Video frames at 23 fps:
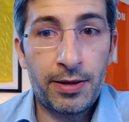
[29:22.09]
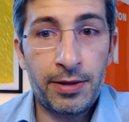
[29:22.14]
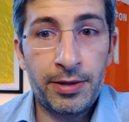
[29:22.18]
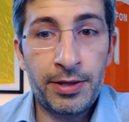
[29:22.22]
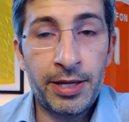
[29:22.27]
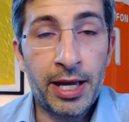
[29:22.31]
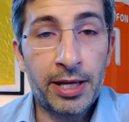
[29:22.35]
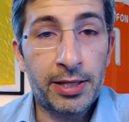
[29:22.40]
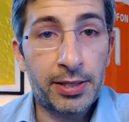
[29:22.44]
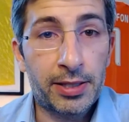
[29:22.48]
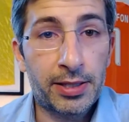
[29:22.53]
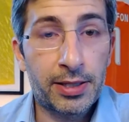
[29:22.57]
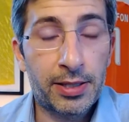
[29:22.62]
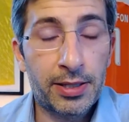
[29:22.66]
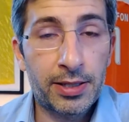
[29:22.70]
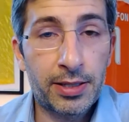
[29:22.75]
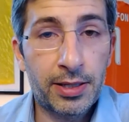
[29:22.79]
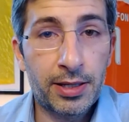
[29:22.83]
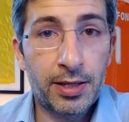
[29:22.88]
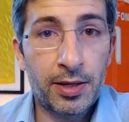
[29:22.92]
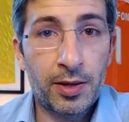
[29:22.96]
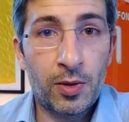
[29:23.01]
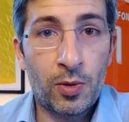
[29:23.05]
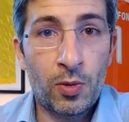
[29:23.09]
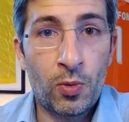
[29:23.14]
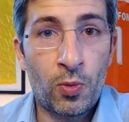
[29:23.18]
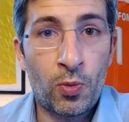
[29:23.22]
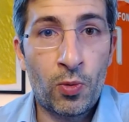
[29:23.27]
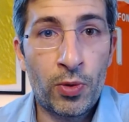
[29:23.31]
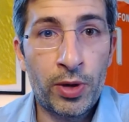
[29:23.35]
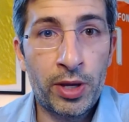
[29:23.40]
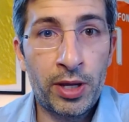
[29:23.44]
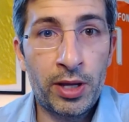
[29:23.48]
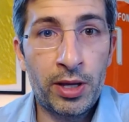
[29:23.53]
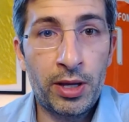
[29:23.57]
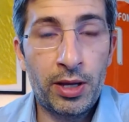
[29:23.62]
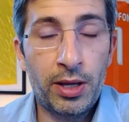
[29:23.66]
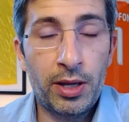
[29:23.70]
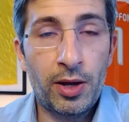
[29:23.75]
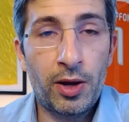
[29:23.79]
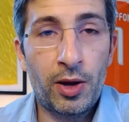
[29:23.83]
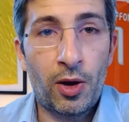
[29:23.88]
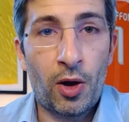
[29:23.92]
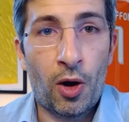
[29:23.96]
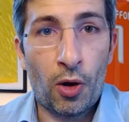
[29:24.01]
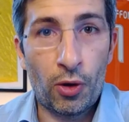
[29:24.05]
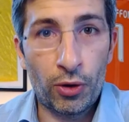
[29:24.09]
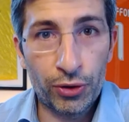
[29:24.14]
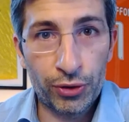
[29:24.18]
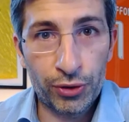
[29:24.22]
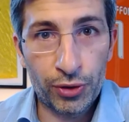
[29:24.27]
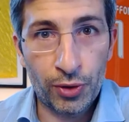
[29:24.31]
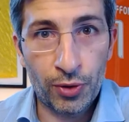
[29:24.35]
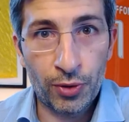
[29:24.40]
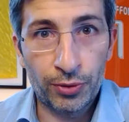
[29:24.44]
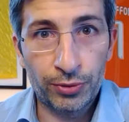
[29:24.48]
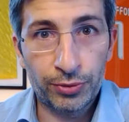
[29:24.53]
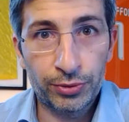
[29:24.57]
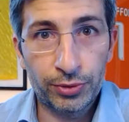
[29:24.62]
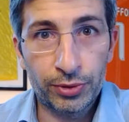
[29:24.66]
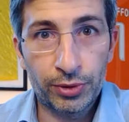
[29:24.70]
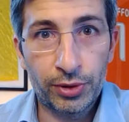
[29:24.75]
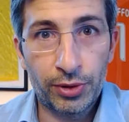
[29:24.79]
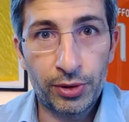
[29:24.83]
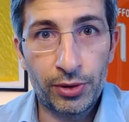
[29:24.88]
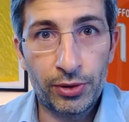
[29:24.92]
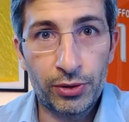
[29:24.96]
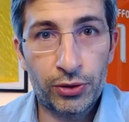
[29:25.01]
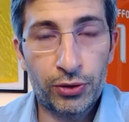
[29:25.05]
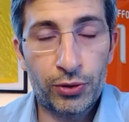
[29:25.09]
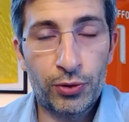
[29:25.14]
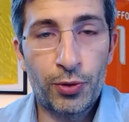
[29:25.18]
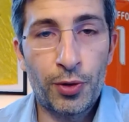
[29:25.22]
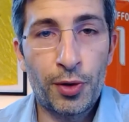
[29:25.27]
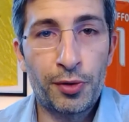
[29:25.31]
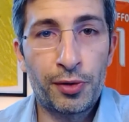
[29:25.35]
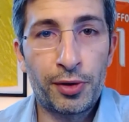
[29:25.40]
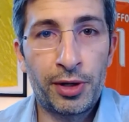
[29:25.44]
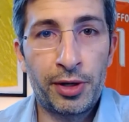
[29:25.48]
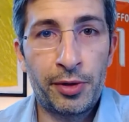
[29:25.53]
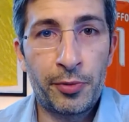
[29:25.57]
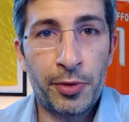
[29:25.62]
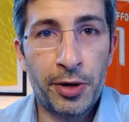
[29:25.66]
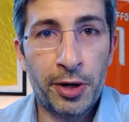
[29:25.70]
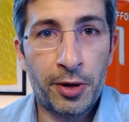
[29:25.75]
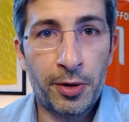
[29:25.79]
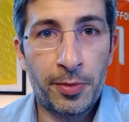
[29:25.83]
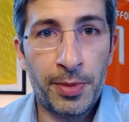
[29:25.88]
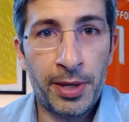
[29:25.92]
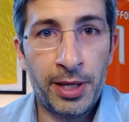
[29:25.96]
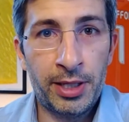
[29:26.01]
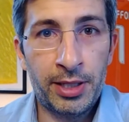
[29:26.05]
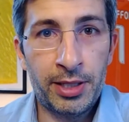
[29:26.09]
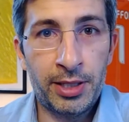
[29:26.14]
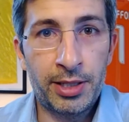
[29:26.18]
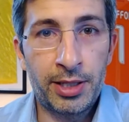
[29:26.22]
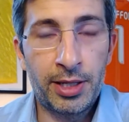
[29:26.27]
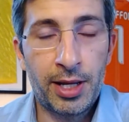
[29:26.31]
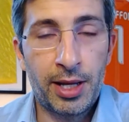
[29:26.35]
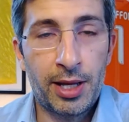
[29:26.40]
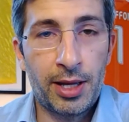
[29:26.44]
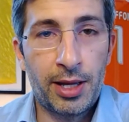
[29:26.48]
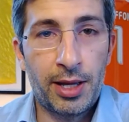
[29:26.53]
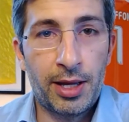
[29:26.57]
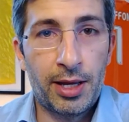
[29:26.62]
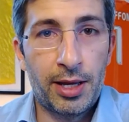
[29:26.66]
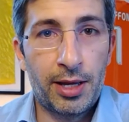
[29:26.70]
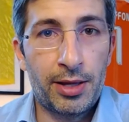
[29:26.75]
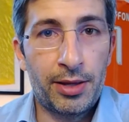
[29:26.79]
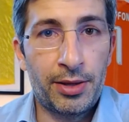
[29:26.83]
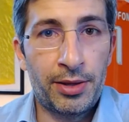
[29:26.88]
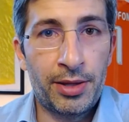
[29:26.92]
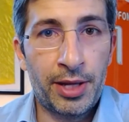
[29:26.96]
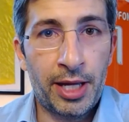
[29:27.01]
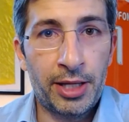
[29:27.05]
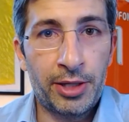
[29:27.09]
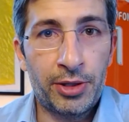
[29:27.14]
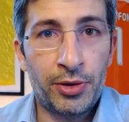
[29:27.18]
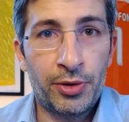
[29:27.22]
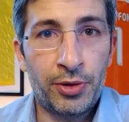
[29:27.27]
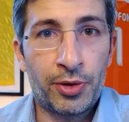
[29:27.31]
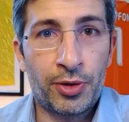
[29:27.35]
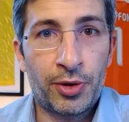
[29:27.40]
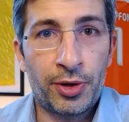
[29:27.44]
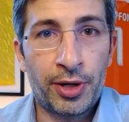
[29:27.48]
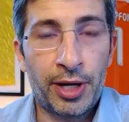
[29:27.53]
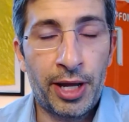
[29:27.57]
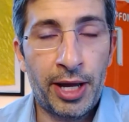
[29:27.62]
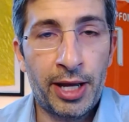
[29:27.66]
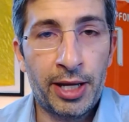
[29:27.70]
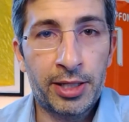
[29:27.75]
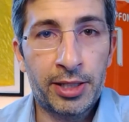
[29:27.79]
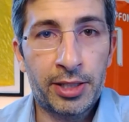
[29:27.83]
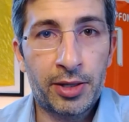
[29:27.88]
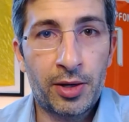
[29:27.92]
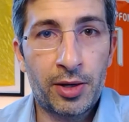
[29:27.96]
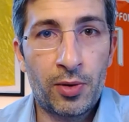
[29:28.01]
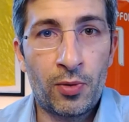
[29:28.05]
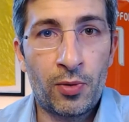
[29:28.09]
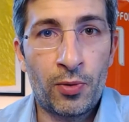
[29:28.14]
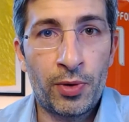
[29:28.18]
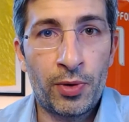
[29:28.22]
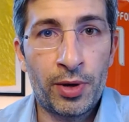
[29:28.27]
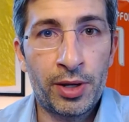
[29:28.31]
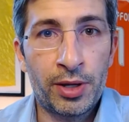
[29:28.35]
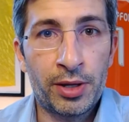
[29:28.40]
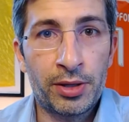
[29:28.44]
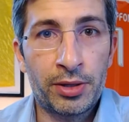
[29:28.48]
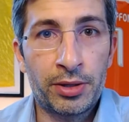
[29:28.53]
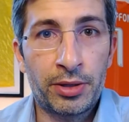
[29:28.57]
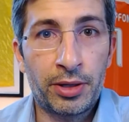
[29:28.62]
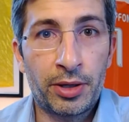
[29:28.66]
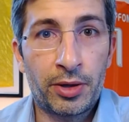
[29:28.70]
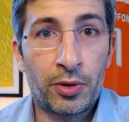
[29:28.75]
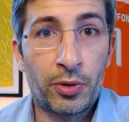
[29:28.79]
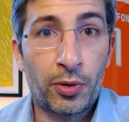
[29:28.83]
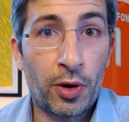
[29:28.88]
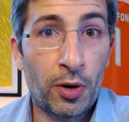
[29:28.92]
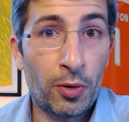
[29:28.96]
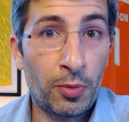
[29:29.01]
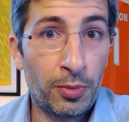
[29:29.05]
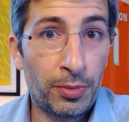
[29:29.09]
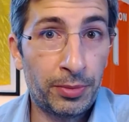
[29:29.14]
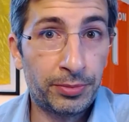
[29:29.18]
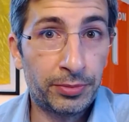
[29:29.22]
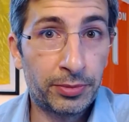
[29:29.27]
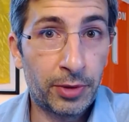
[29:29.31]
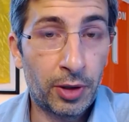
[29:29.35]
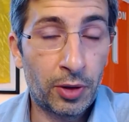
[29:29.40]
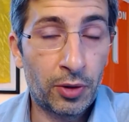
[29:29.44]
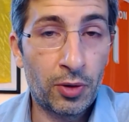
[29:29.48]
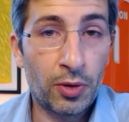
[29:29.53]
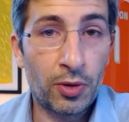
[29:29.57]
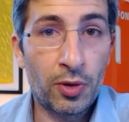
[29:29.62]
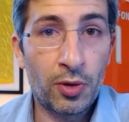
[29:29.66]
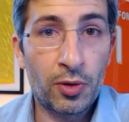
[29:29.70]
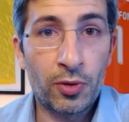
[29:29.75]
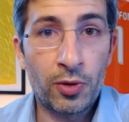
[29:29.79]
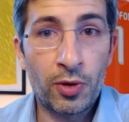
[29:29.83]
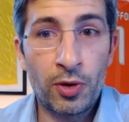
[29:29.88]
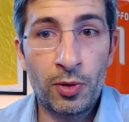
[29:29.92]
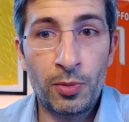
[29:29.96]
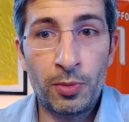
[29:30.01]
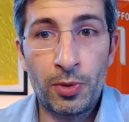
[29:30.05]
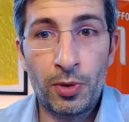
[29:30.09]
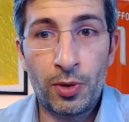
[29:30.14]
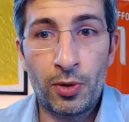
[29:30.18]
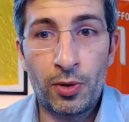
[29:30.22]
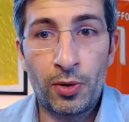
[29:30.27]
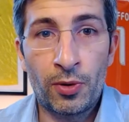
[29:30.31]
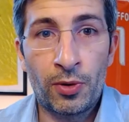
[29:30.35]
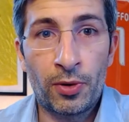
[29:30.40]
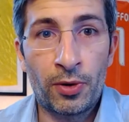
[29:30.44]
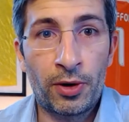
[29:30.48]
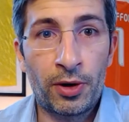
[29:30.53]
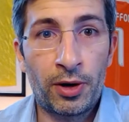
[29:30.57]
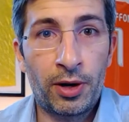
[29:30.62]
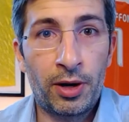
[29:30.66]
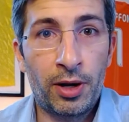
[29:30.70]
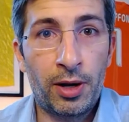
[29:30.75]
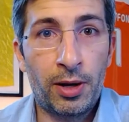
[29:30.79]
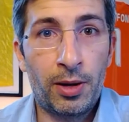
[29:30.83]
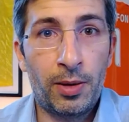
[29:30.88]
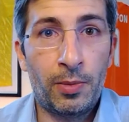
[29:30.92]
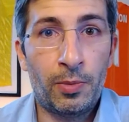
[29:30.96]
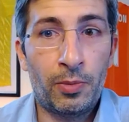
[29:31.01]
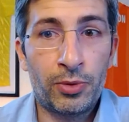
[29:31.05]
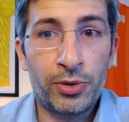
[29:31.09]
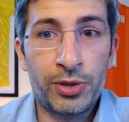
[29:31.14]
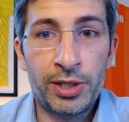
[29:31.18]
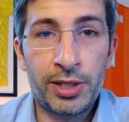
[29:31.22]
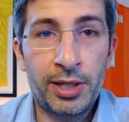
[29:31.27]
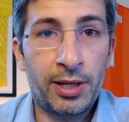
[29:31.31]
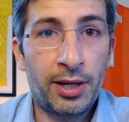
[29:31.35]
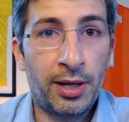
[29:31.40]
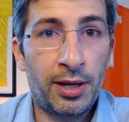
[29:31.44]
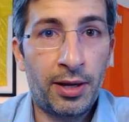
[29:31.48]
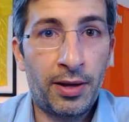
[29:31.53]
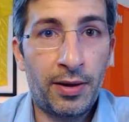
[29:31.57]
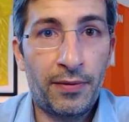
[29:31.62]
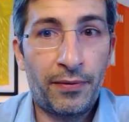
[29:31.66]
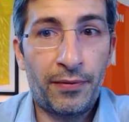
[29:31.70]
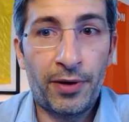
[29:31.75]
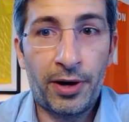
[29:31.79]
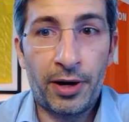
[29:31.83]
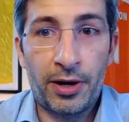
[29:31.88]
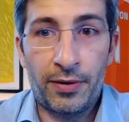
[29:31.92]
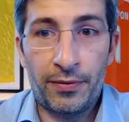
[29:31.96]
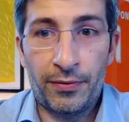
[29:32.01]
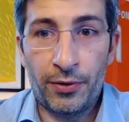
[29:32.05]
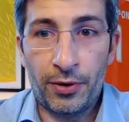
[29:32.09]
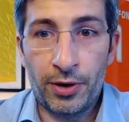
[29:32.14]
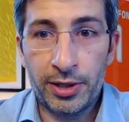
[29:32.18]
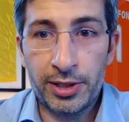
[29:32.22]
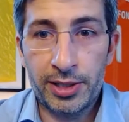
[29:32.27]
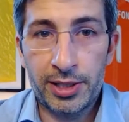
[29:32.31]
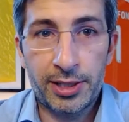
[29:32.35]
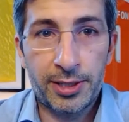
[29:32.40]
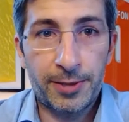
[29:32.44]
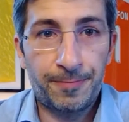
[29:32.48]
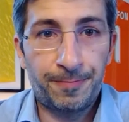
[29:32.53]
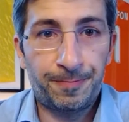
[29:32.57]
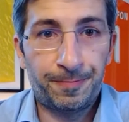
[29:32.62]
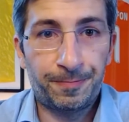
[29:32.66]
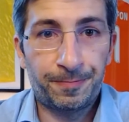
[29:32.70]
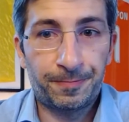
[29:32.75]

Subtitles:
Yes, we also strongly recommend that you connect with Chrome, Google Chrome, or Mozilla Firefox.